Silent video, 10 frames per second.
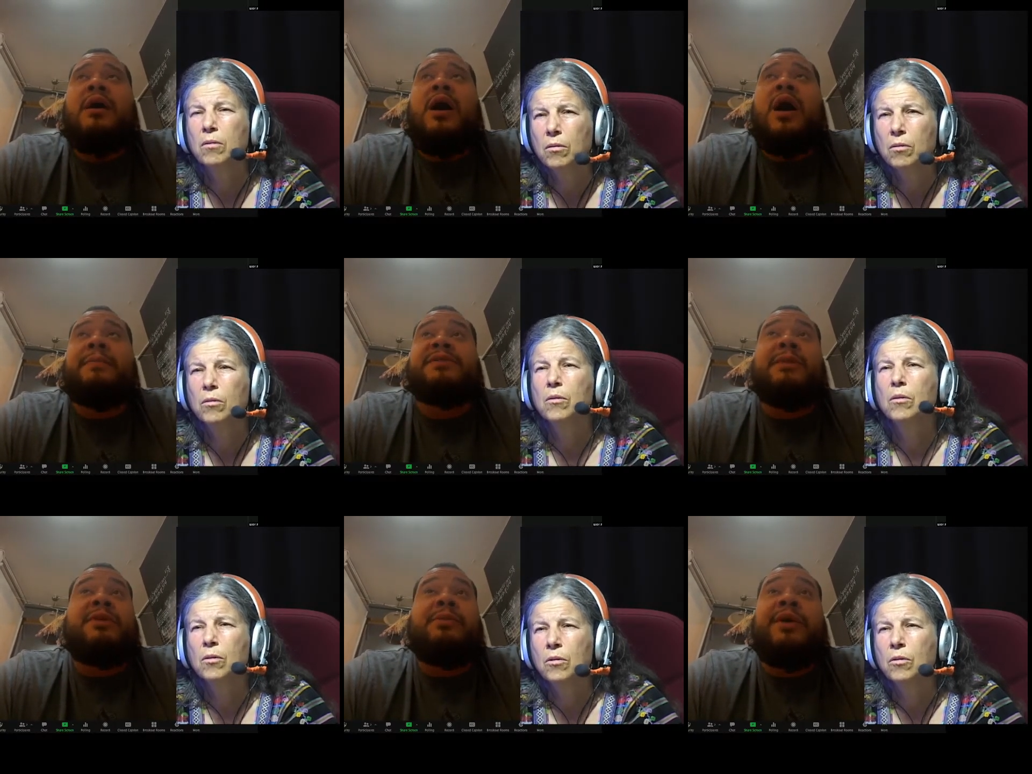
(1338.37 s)
Speaker 1: Um,
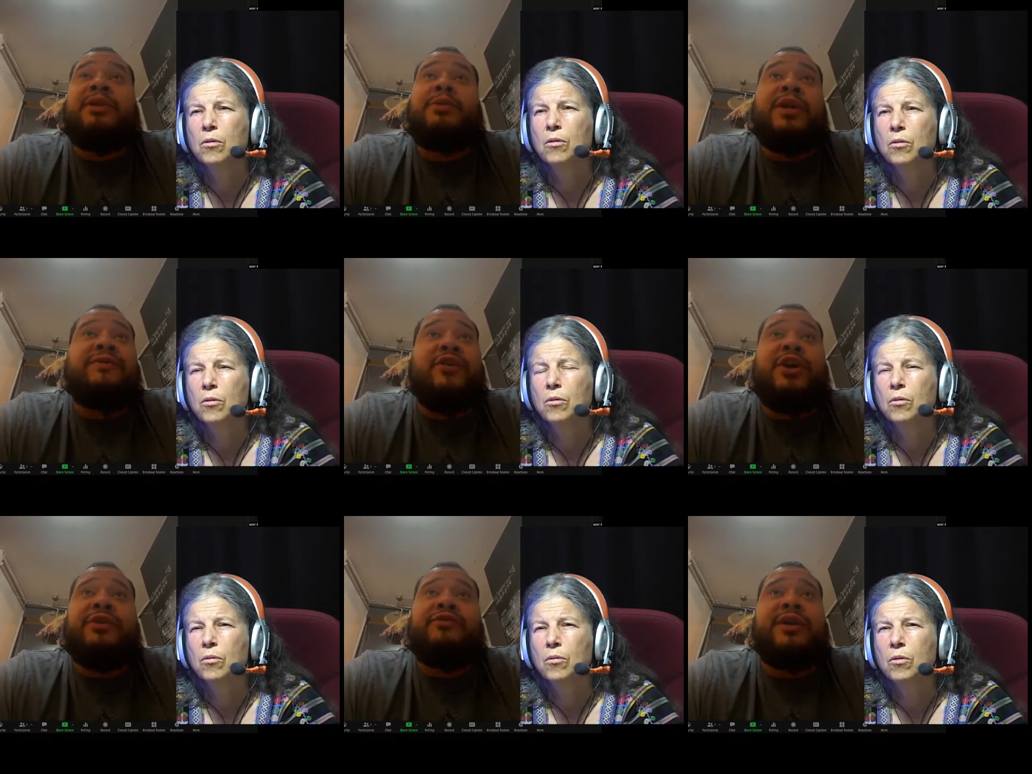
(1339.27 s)
some of them are doing it for
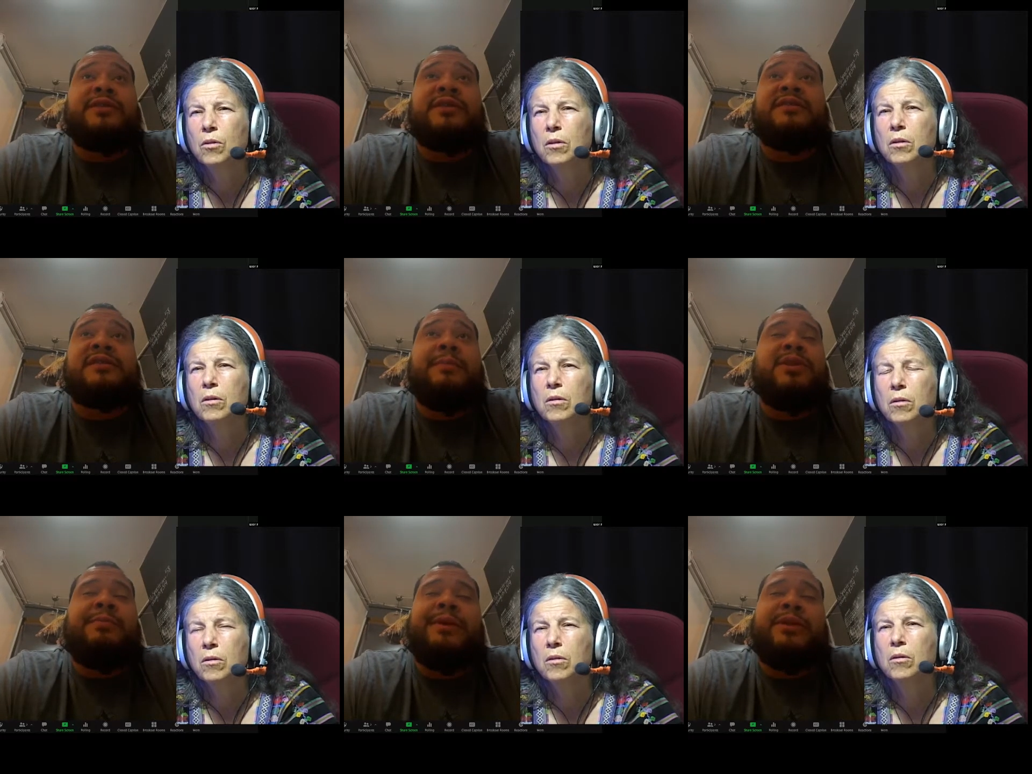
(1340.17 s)
good reasons. Some
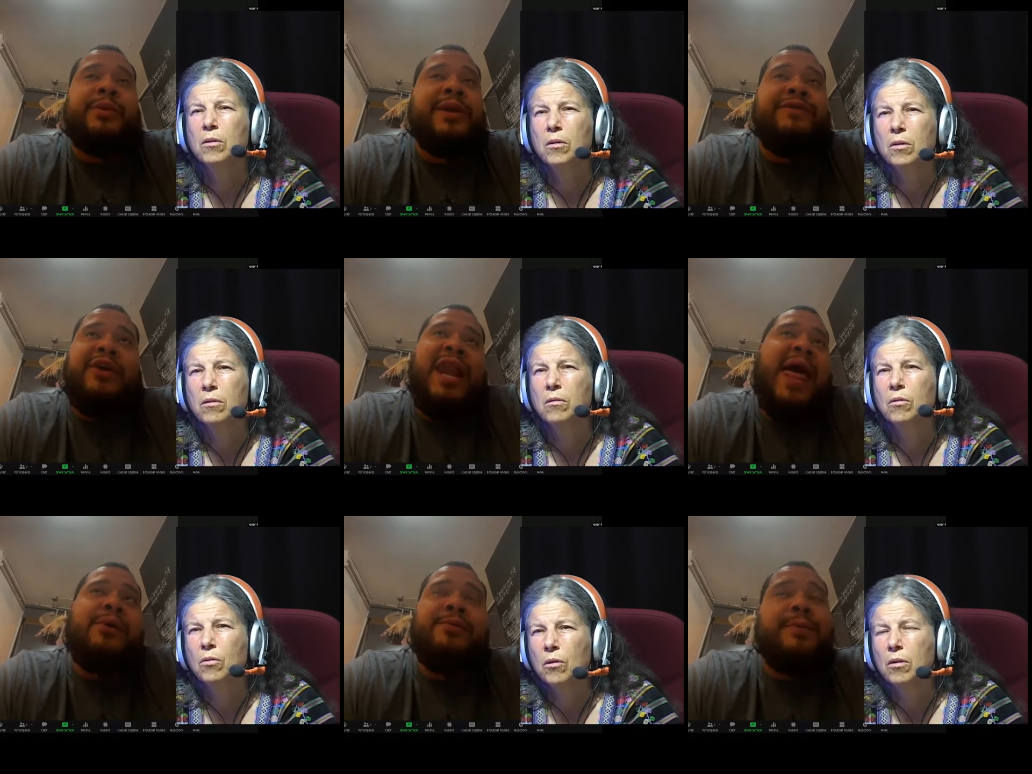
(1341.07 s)
of them are doing it for
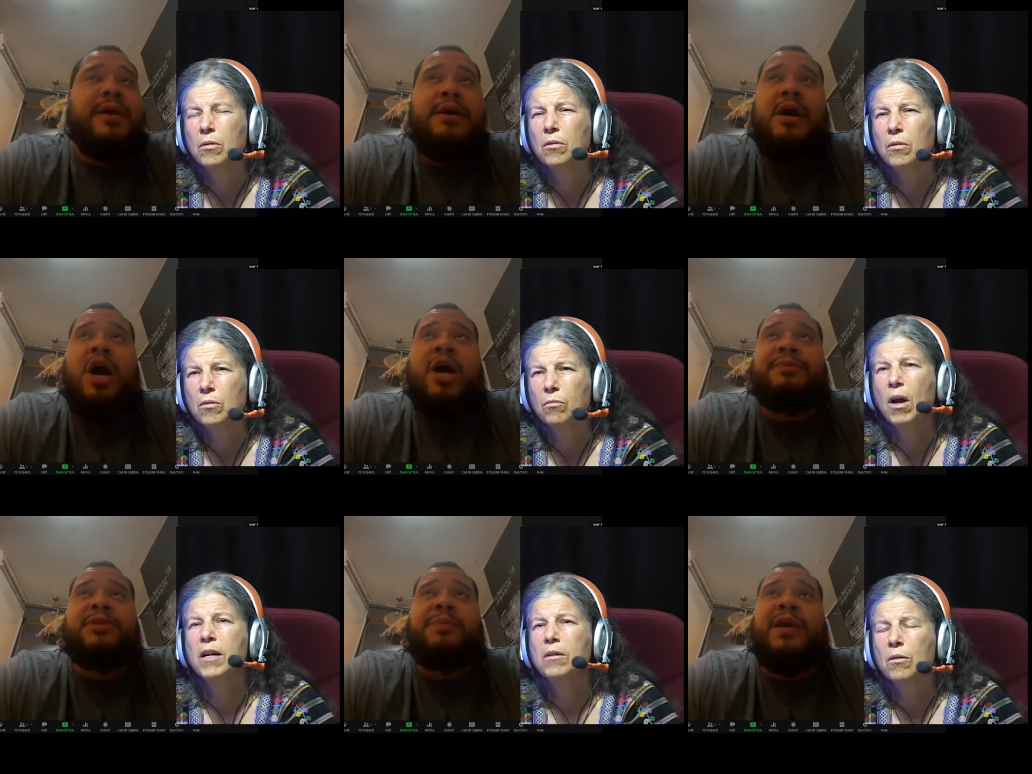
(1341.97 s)
clout, um,
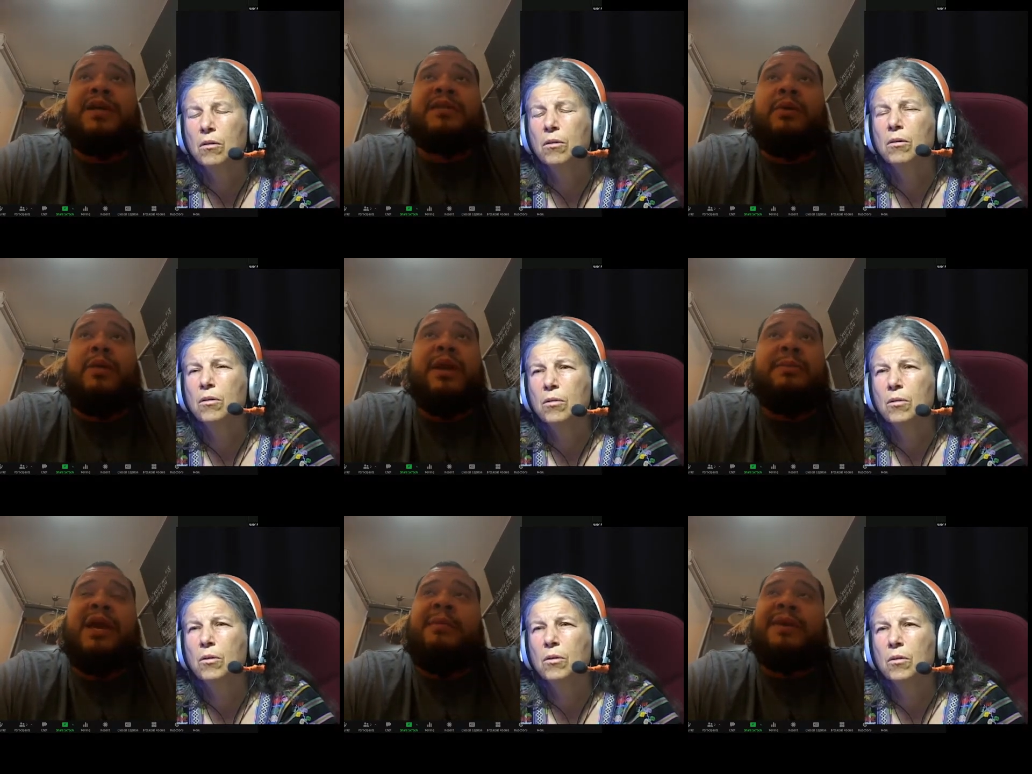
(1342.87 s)
right. just because they want
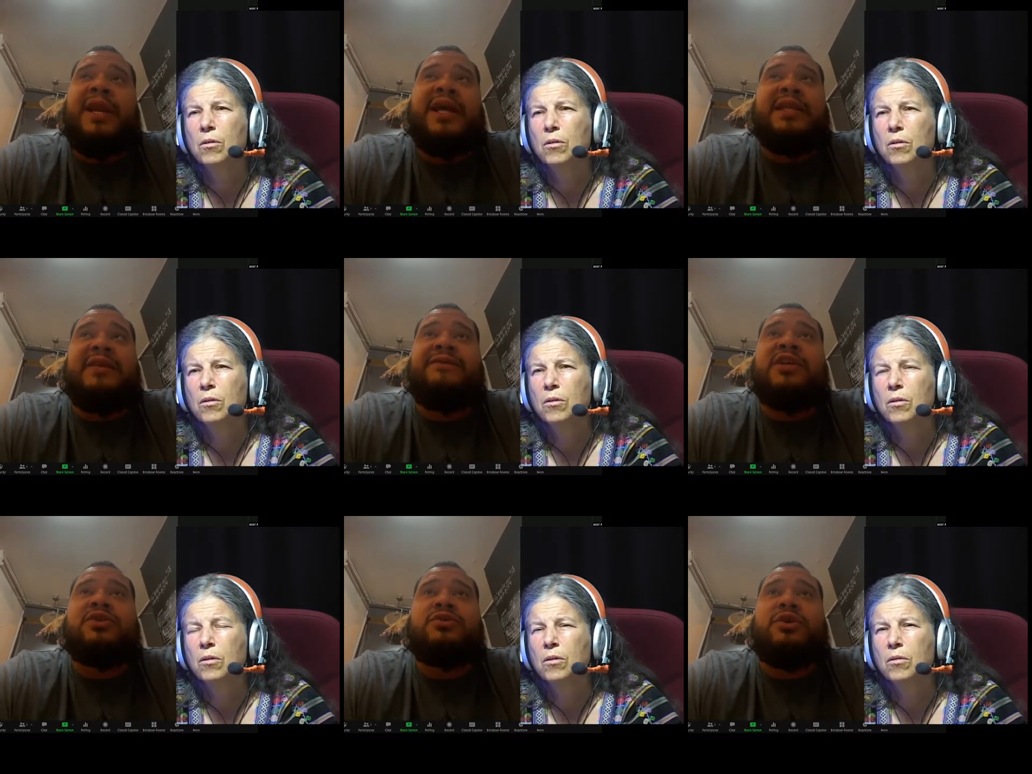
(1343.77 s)
to become an elected
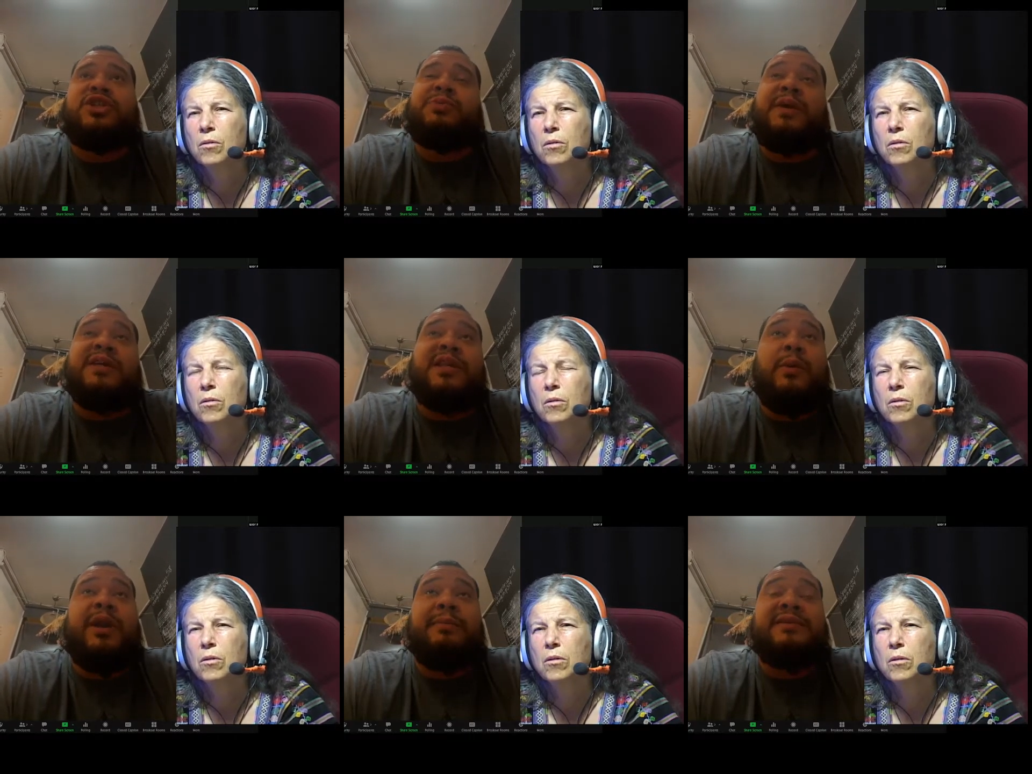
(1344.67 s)
official, or just because they
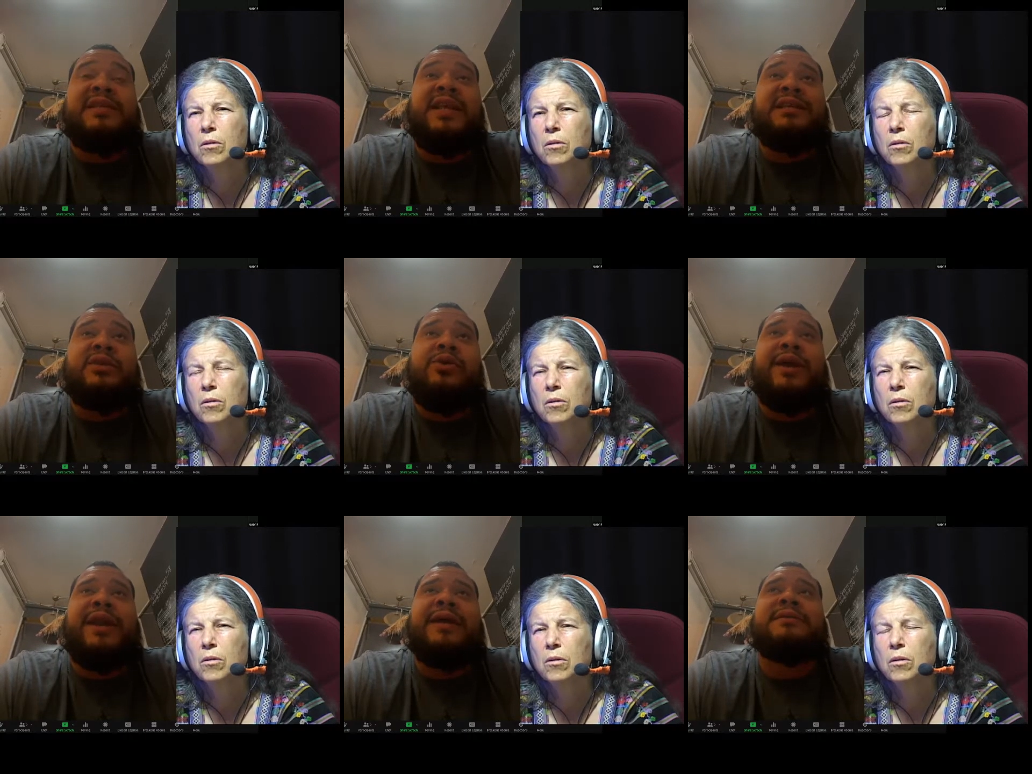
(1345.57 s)
want to be seen as an
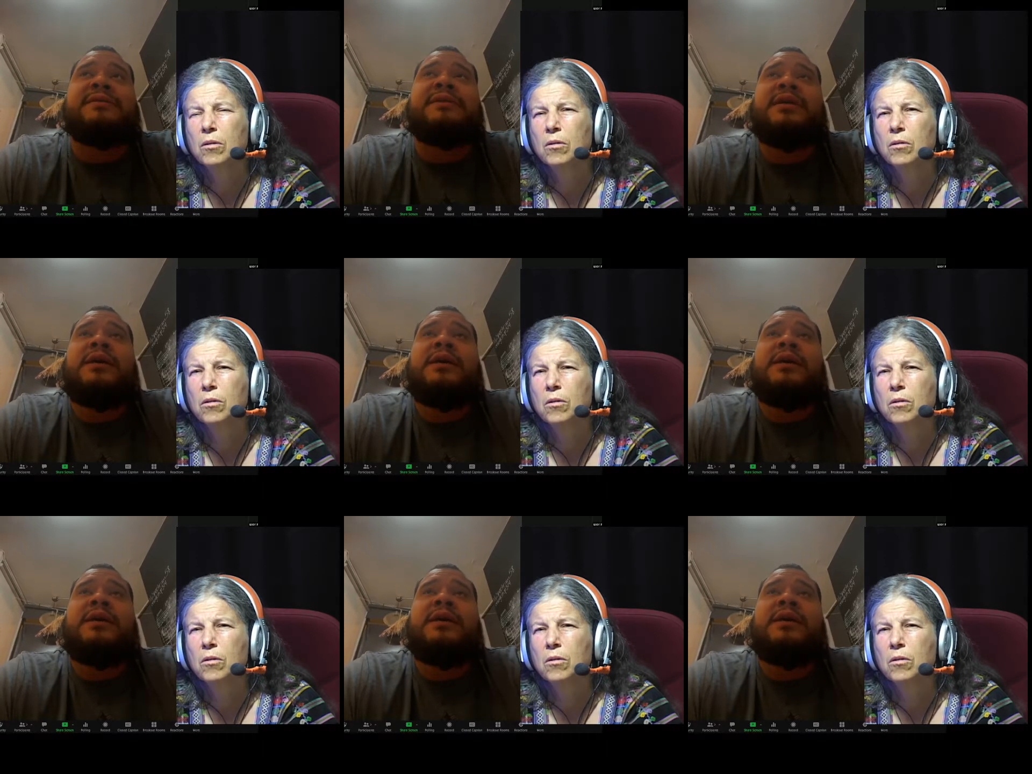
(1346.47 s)
organizer.